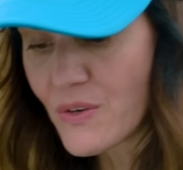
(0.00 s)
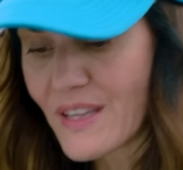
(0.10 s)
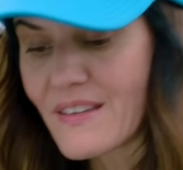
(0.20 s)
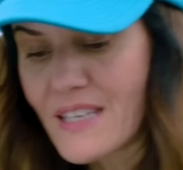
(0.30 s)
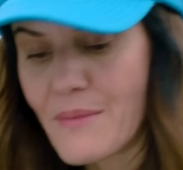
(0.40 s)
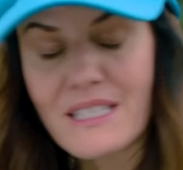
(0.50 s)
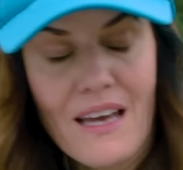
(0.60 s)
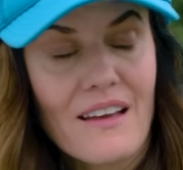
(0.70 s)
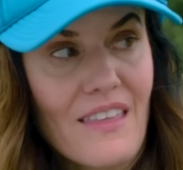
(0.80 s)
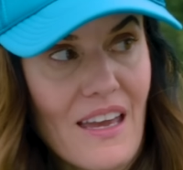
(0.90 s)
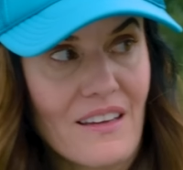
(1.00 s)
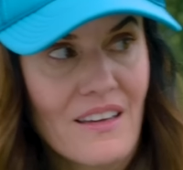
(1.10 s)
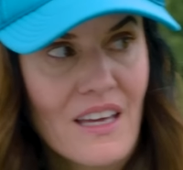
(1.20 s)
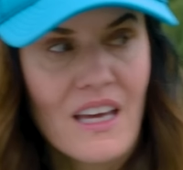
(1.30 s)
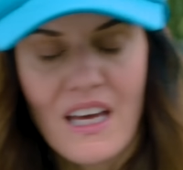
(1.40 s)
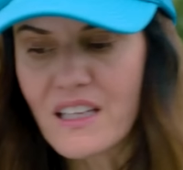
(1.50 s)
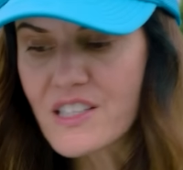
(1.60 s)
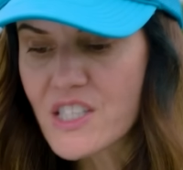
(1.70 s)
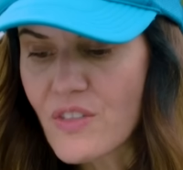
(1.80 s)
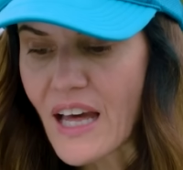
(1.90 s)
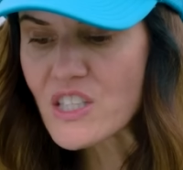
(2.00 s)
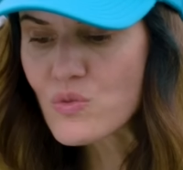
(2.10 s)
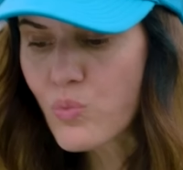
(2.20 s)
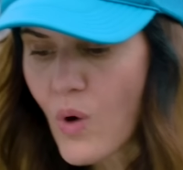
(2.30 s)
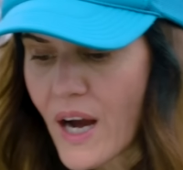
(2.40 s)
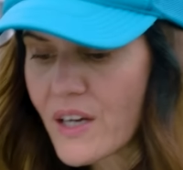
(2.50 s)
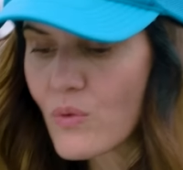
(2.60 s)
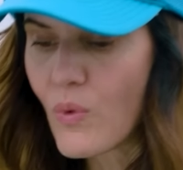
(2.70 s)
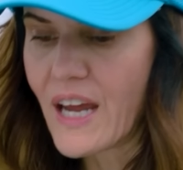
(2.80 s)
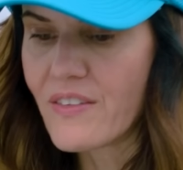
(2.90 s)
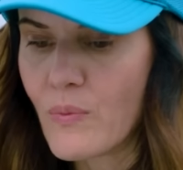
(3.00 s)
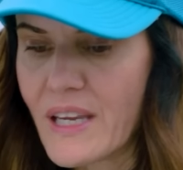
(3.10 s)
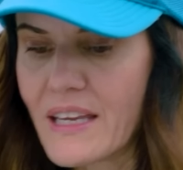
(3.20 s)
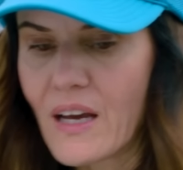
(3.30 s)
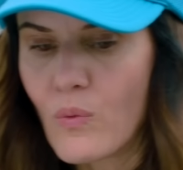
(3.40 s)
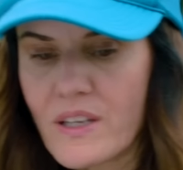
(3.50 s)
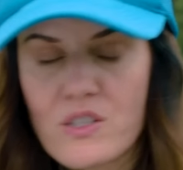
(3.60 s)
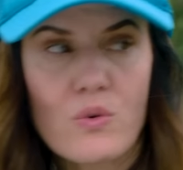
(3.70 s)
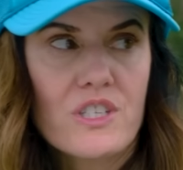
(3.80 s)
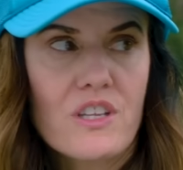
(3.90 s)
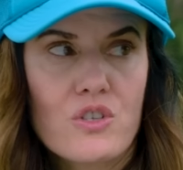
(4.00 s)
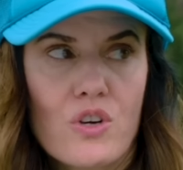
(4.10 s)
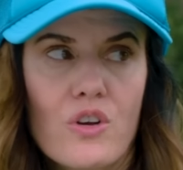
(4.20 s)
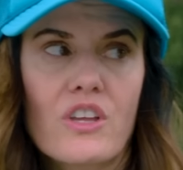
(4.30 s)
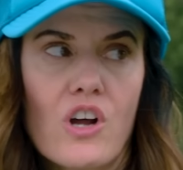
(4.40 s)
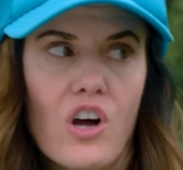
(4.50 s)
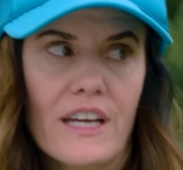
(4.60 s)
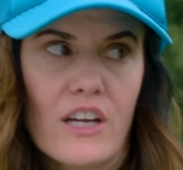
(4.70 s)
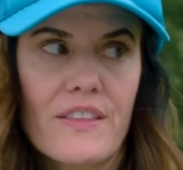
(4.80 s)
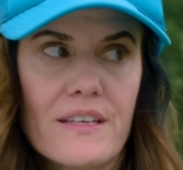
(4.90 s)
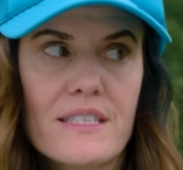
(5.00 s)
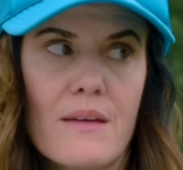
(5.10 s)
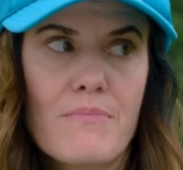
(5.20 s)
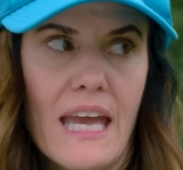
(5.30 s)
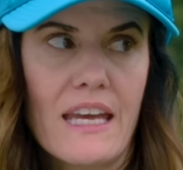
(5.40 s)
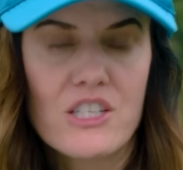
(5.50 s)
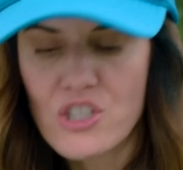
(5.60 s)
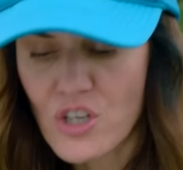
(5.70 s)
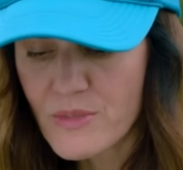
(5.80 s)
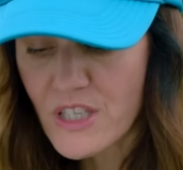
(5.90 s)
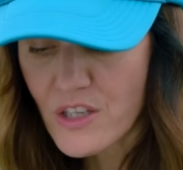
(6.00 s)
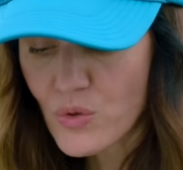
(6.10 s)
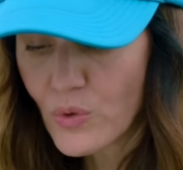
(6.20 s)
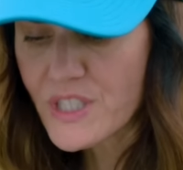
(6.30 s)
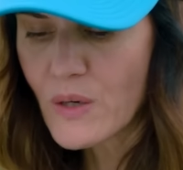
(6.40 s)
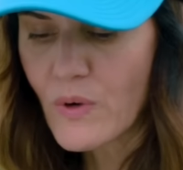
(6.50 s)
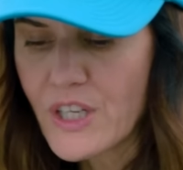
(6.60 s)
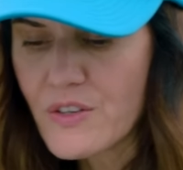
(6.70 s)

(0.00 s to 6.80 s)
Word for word: doing the same exact thing. And so that's one way that we can get one source of the truth and all get on the same page in terms of the tools that we're